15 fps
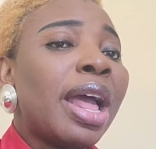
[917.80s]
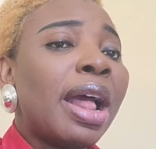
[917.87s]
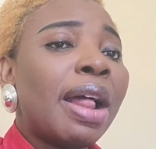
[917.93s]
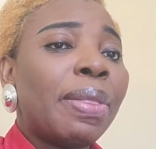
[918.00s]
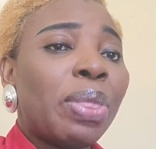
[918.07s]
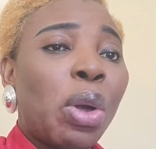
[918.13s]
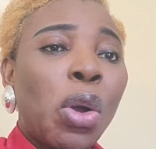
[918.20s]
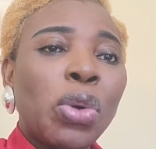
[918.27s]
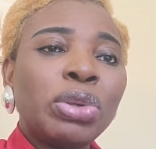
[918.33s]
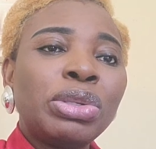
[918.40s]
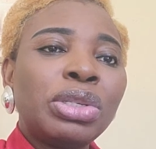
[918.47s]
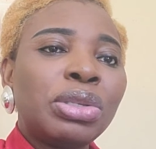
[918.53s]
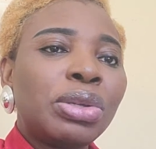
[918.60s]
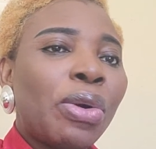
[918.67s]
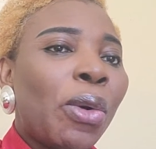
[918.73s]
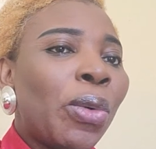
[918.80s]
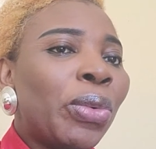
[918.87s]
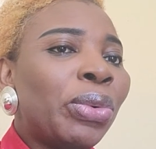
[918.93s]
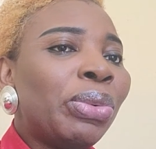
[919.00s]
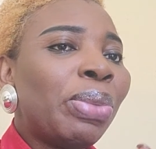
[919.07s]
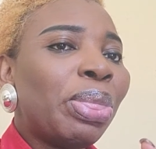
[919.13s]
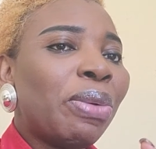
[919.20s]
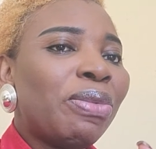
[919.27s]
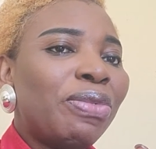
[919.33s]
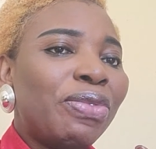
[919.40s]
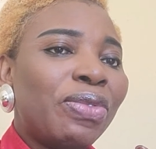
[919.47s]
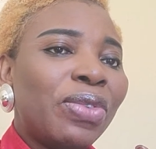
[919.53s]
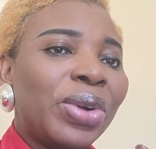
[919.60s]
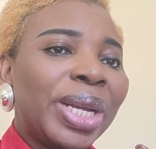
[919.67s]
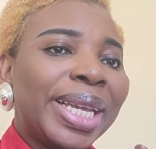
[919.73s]
And also, don't
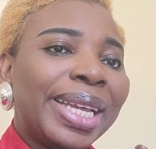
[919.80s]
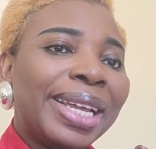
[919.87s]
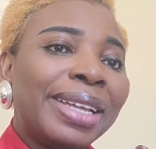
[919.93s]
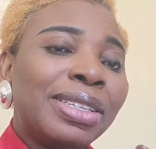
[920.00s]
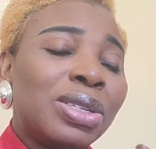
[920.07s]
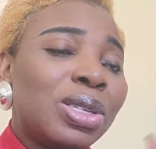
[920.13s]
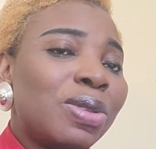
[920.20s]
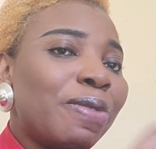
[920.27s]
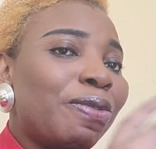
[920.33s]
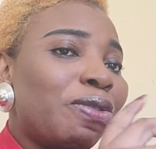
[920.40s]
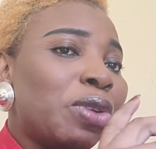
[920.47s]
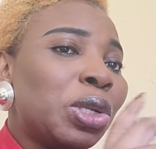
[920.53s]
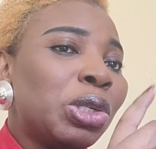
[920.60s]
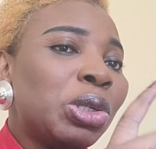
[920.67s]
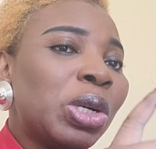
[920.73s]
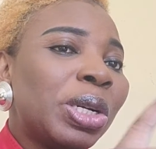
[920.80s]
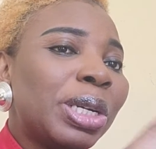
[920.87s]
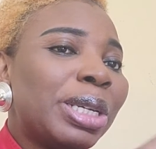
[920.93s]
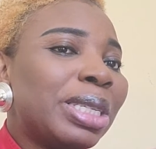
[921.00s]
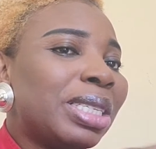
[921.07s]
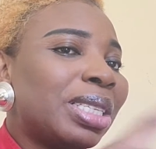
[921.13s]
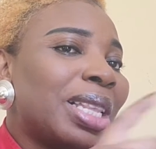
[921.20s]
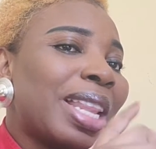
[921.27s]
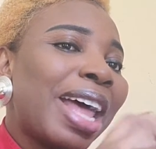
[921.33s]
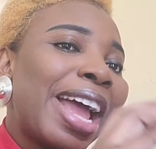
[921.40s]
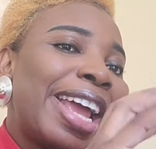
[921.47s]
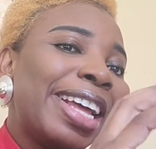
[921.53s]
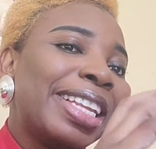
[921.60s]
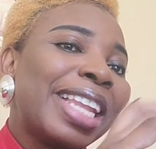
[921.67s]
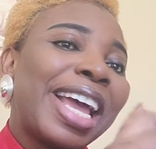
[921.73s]
forget to follow us,
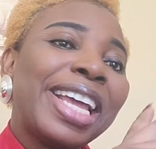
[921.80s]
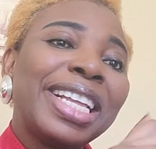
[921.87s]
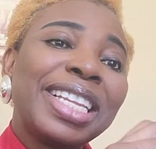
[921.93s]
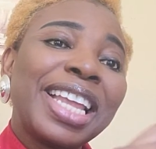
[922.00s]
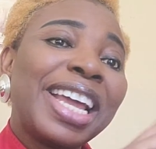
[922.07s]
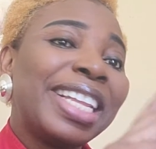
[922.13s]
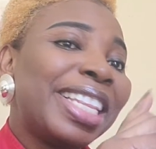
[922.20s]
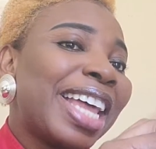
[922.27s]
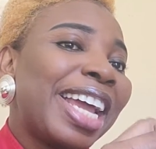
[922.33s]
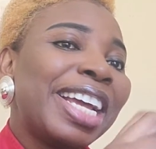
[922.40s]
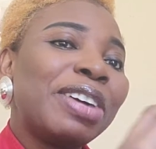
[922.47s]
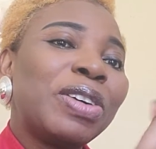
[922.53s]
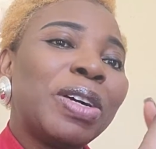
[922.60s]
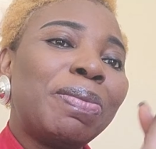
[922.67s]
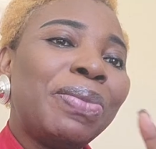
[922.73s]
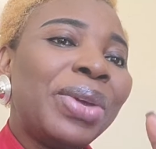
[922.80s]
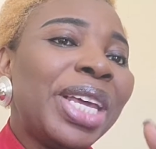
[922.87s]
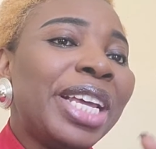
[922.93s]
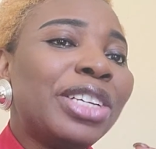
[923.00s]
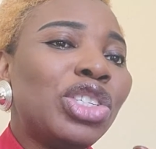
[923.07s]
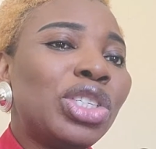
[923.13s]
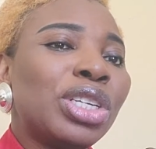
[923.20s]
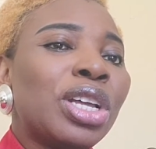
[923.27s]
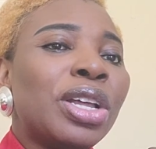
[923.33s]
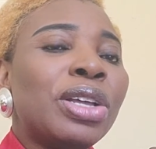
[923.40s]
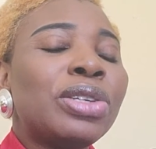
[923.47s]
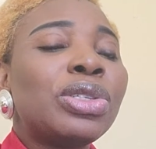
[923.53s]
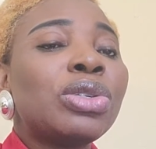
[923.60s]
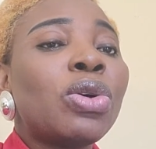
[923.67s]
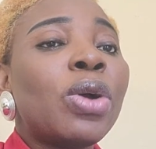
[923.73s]
like our page.
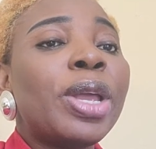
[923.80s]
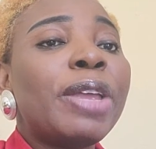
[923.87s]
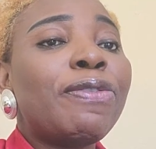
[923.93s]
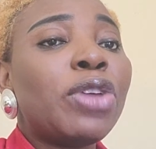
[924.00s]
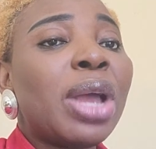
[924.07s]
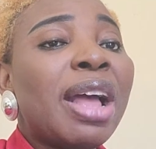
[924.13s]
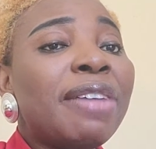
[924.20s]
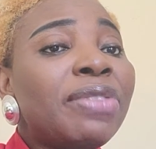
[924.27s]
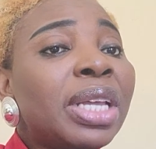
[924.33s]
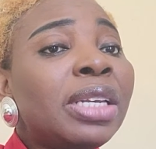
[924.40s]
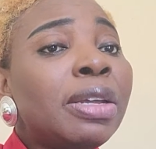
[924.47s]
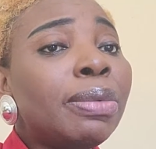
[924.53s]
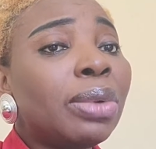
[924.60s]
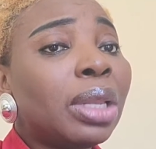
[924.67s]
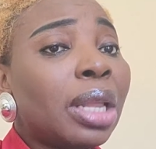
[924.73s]
So if you have any